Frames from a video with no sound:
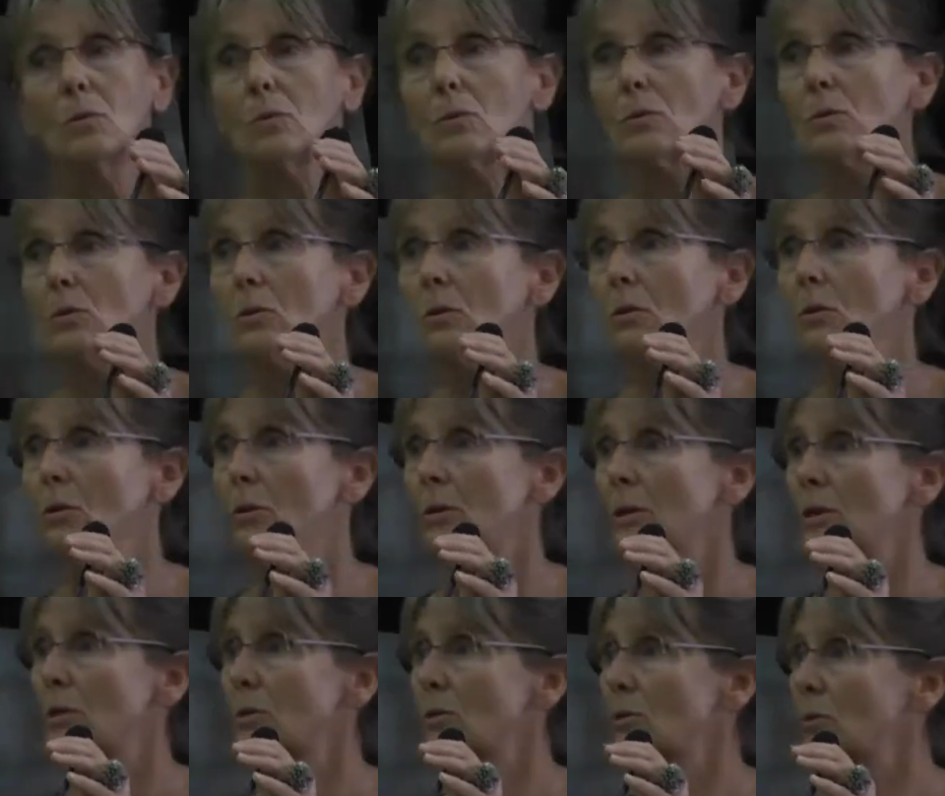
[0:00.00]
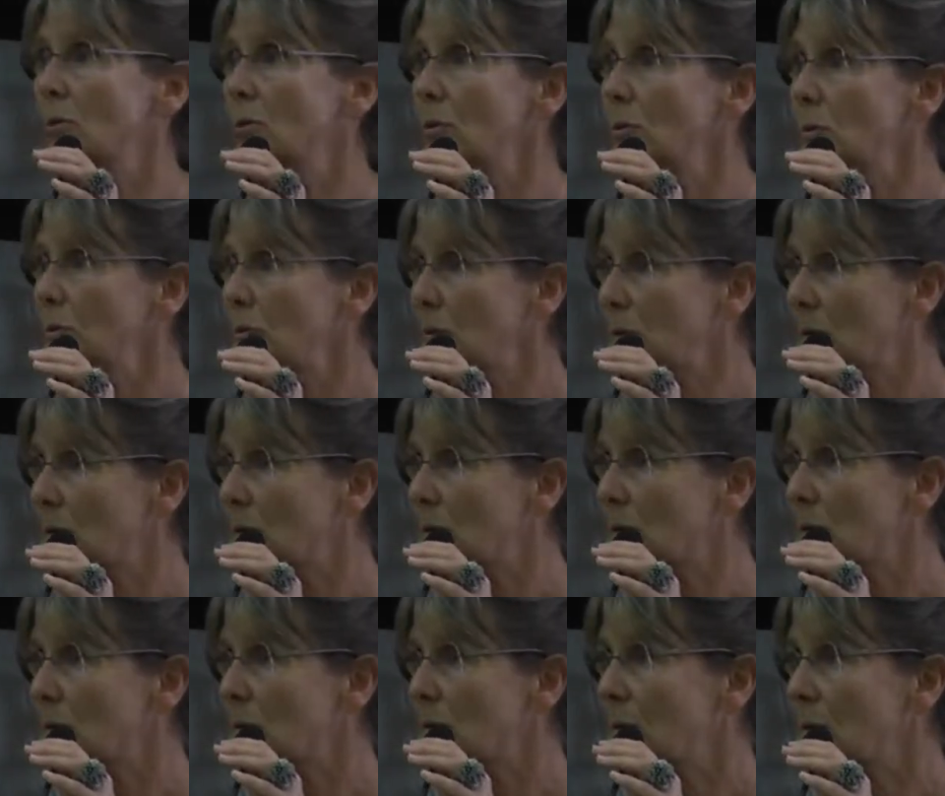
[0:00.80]
learn in schools.
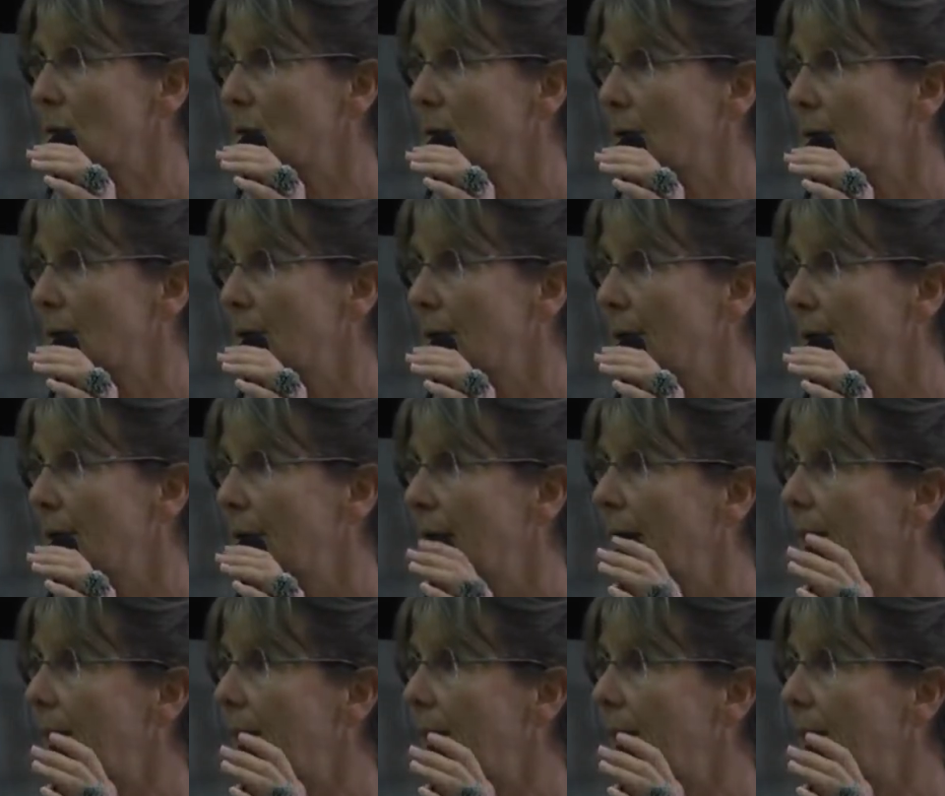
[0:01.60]
And you